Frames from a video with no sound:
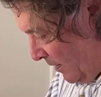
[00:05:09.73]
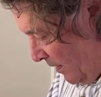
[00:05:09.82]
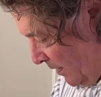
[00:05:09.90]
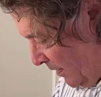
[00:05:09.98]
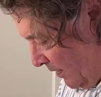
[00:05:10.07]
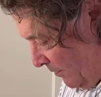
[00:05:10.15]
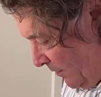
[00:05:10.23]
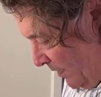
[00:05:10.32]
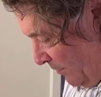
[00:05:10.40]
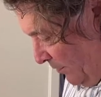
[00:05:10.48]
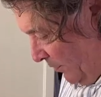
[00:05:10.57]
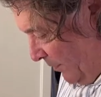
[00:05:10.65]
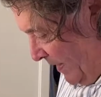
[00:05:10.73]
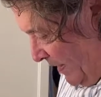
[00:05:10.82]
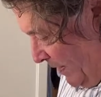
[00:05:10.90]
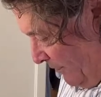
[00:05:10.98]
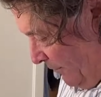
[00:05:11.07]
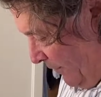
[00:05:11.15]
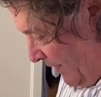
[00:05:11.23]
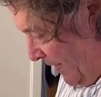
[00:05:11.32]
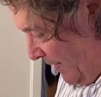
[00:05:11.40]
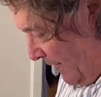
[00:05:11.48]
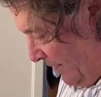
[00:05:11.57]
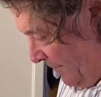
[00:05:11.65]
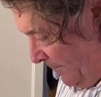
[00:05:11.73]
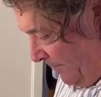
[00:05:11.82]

And while we're waiting for that,